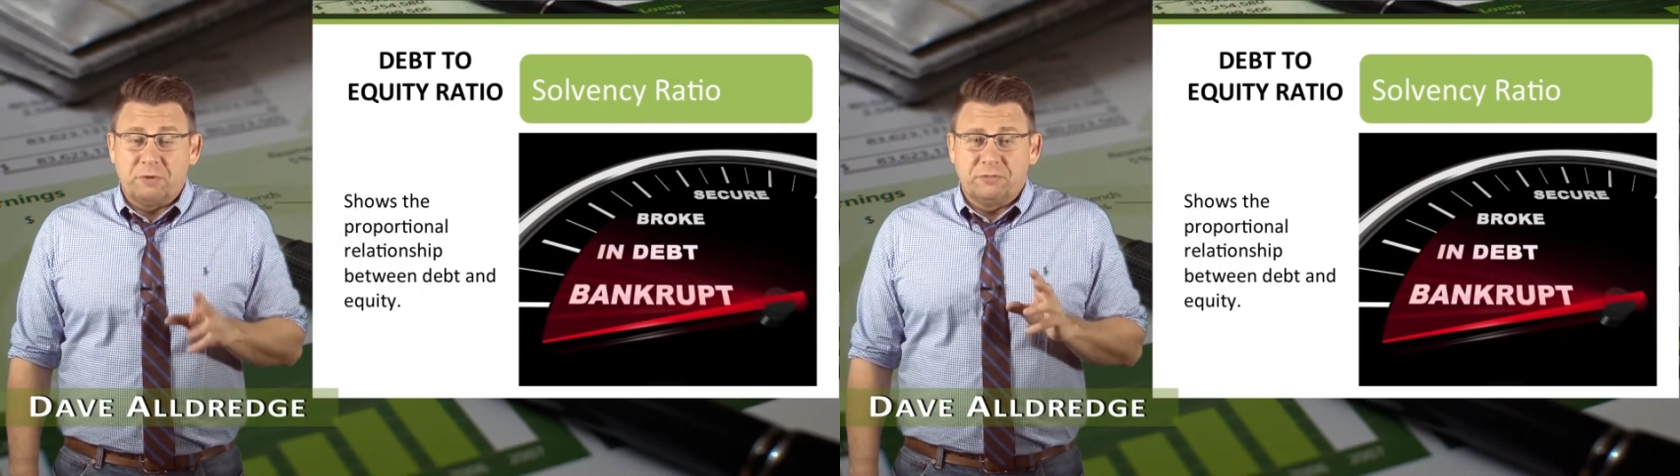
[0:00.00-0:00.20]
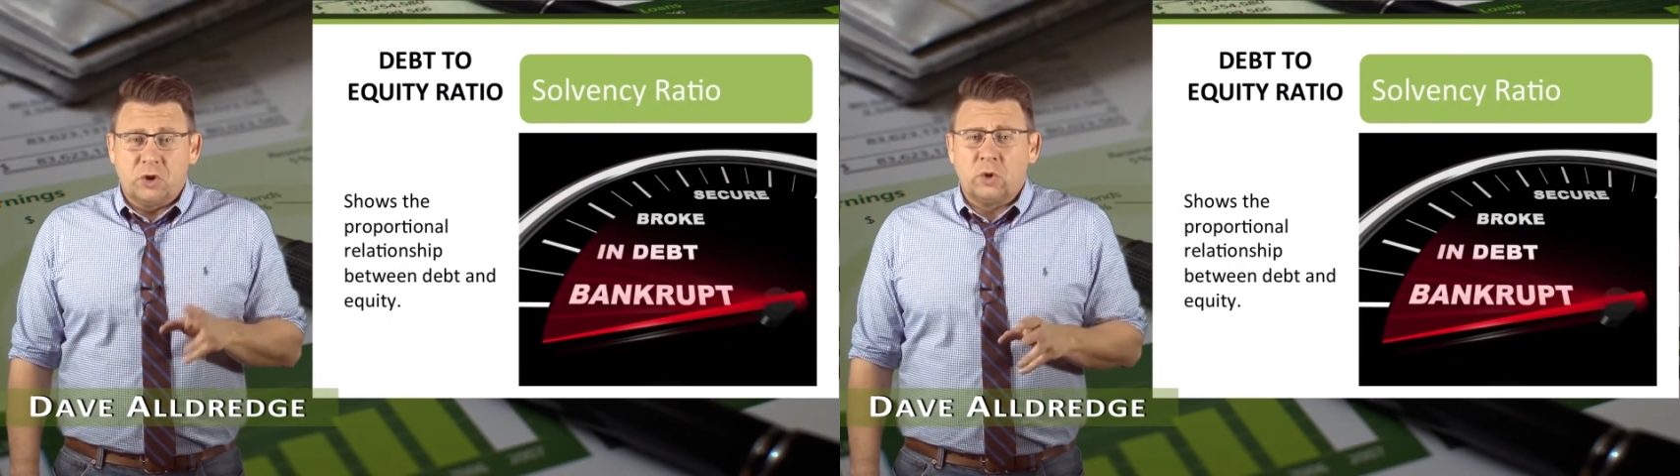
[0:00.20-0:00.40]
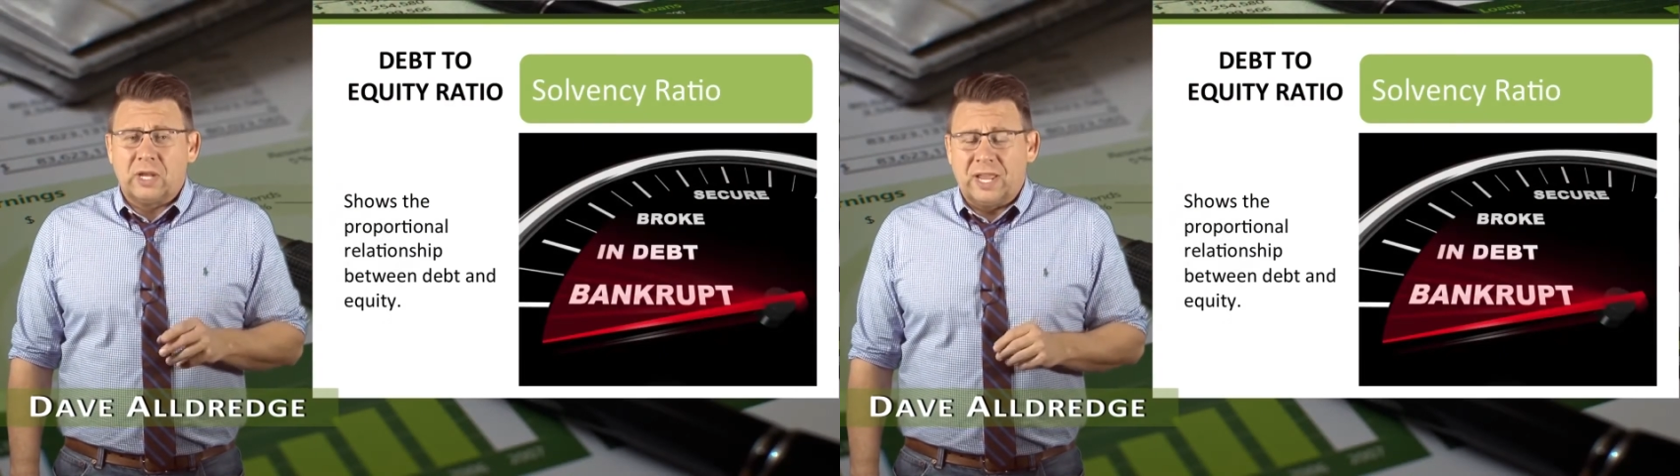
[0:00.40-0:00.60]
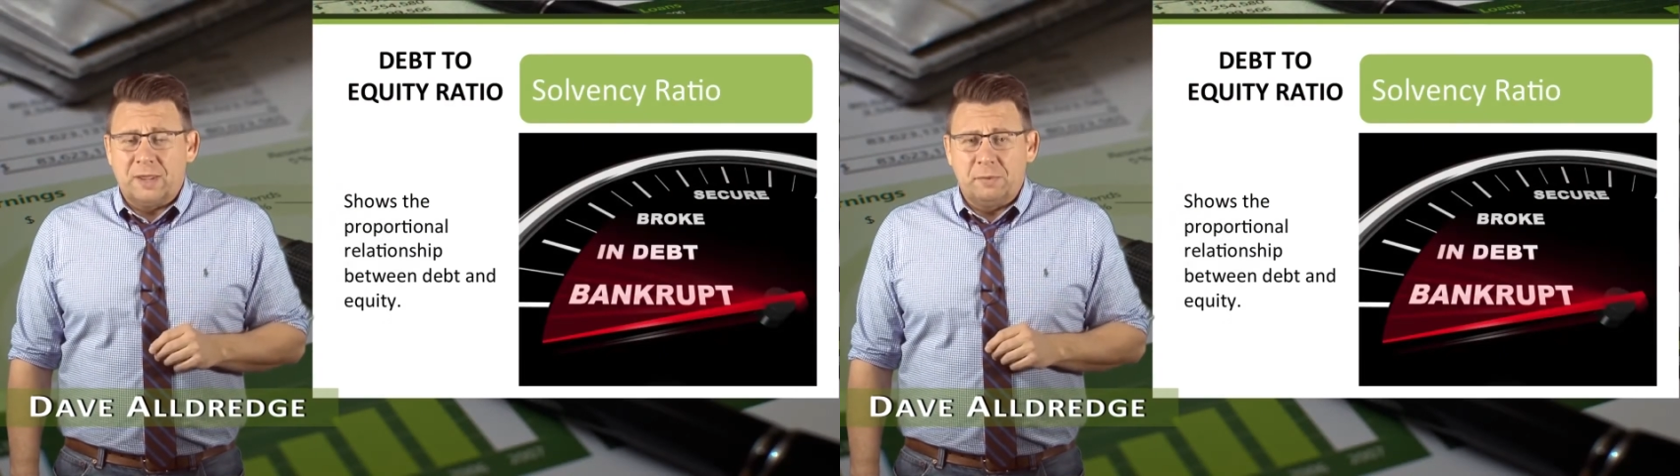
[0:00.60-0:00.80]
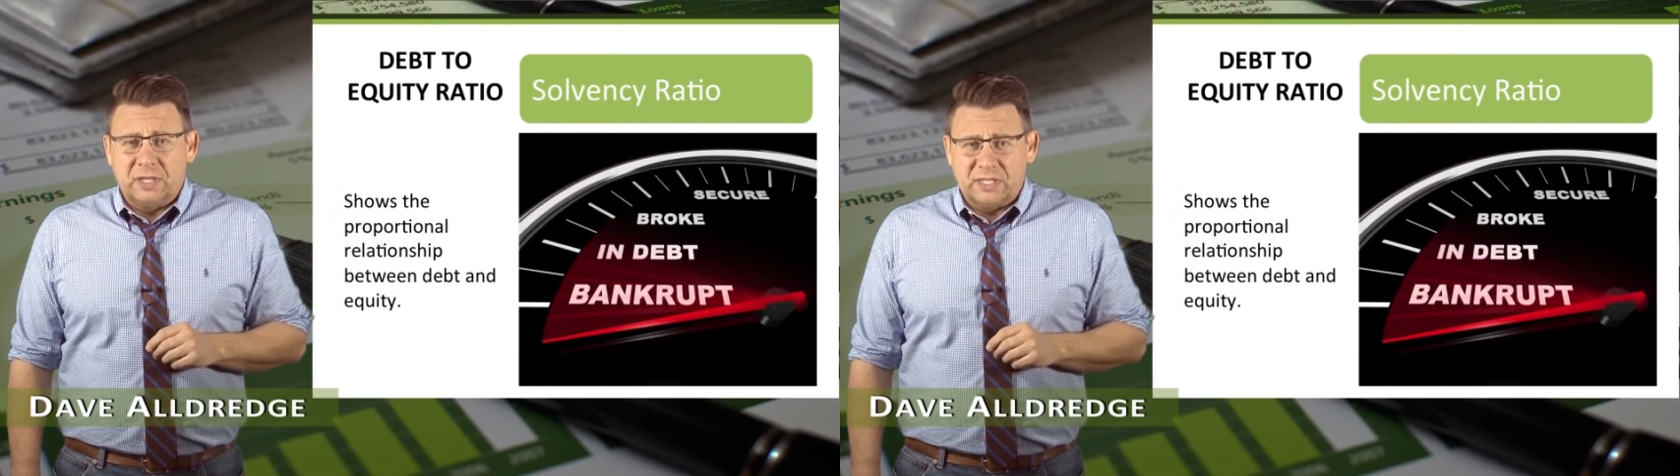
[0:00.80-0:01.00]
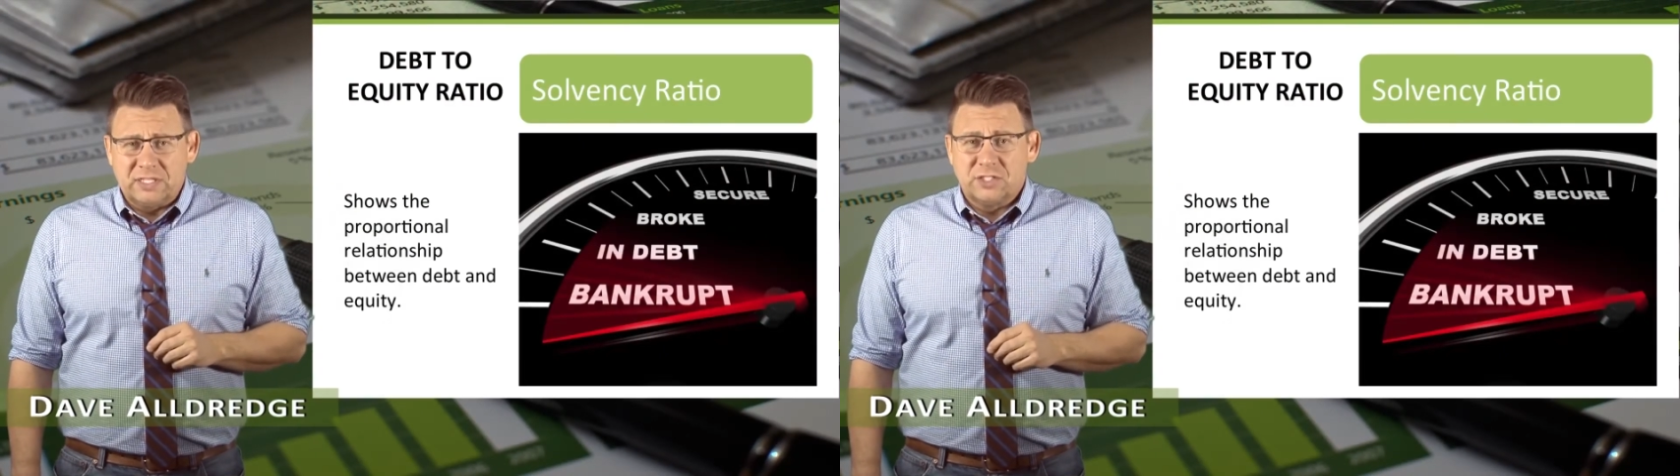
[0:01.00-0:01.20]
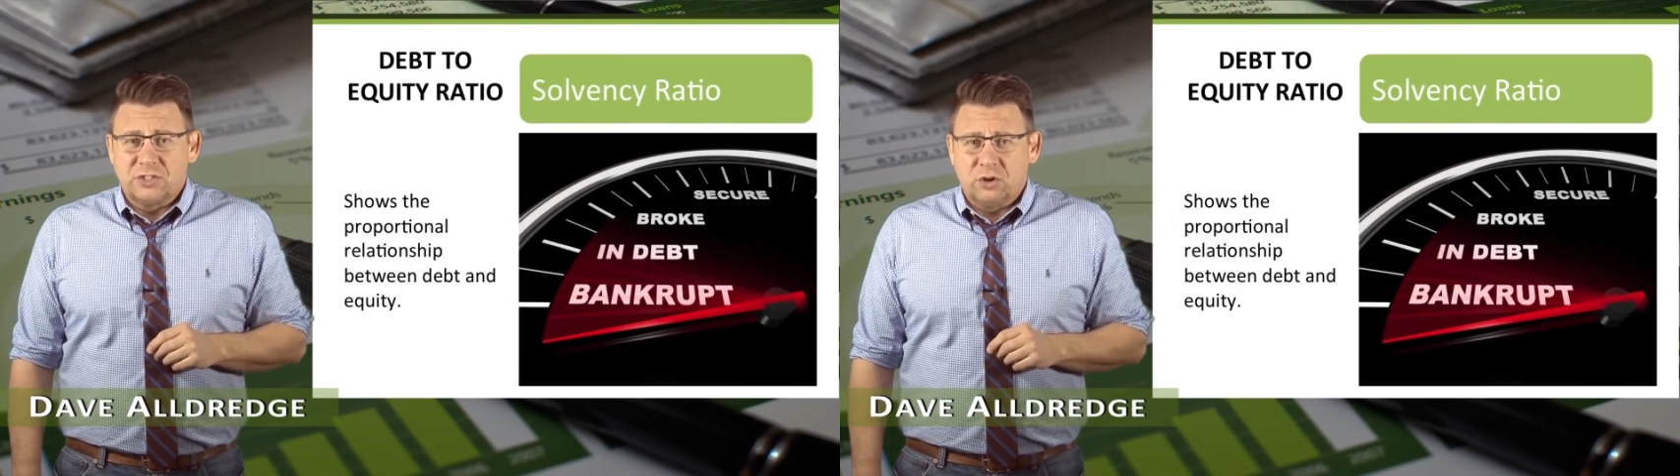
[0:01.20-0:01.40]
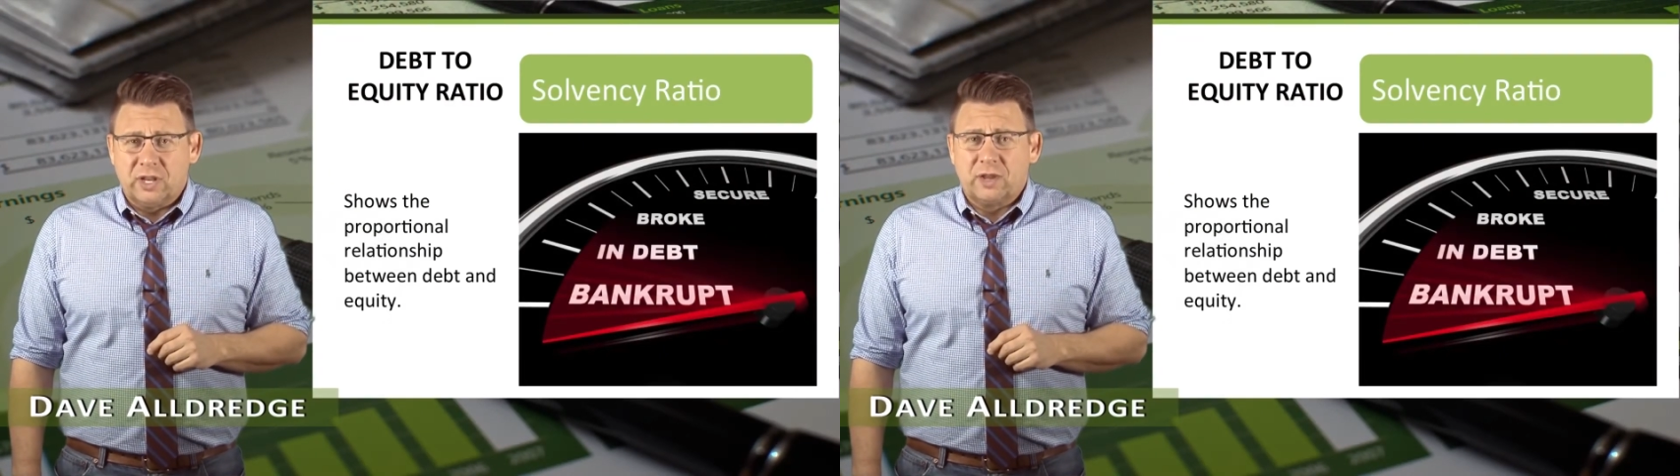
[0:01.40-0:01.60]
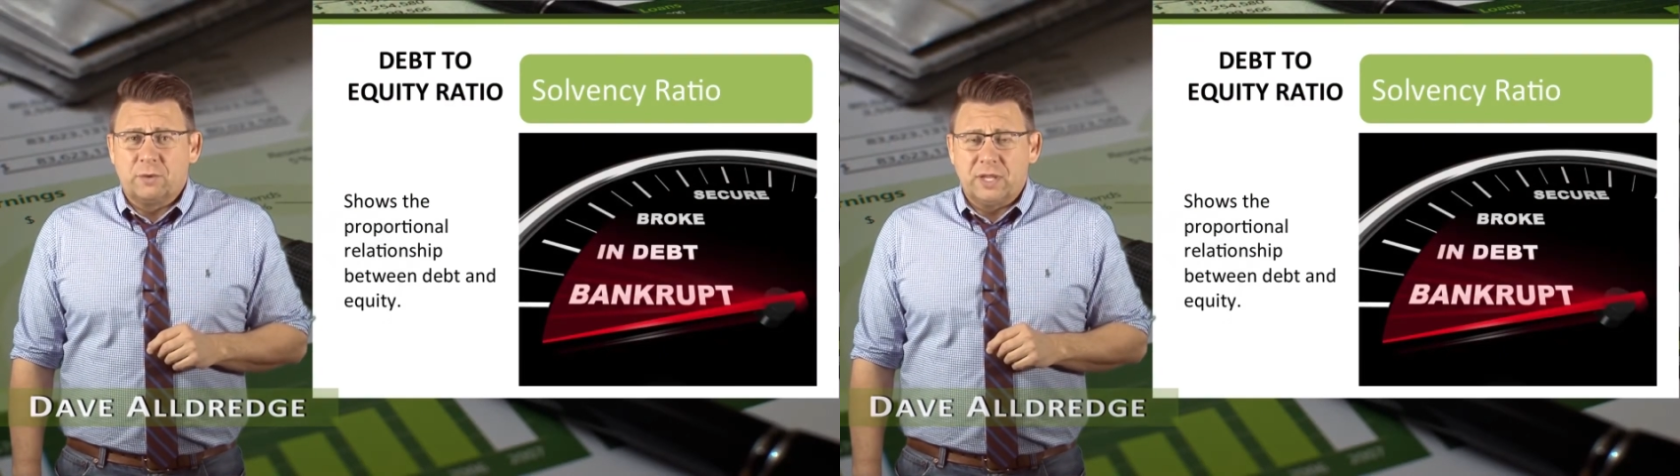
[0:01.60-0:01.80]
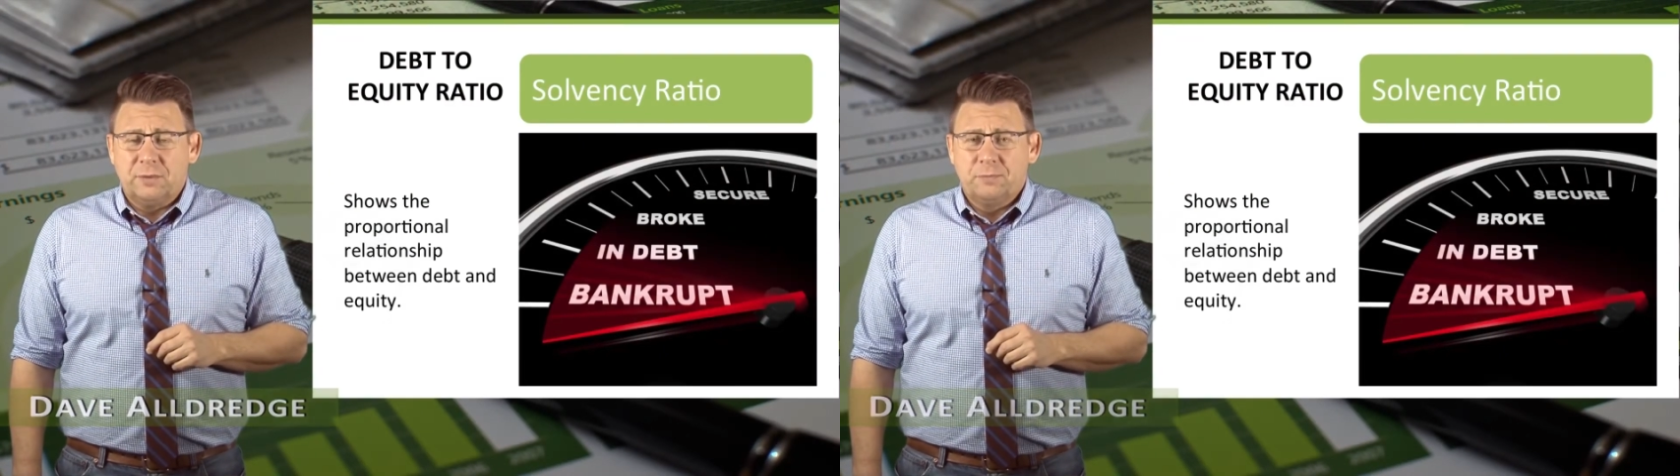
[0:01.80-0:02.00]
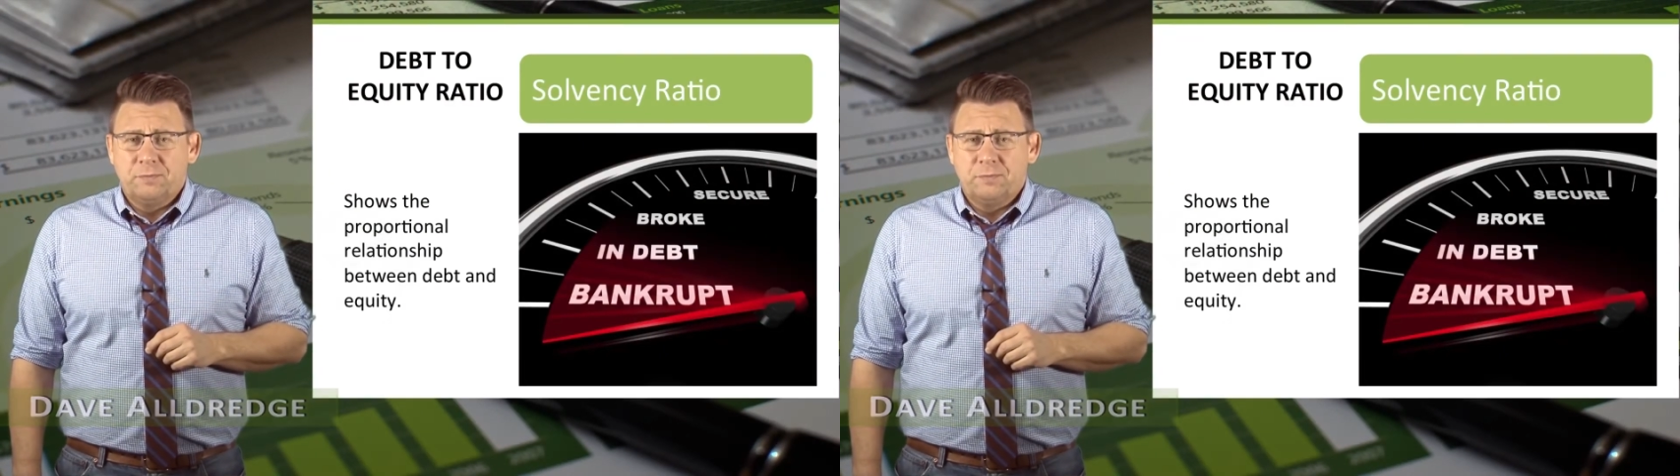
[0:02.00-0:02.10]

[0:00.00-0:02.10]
of total liabilities to total equity.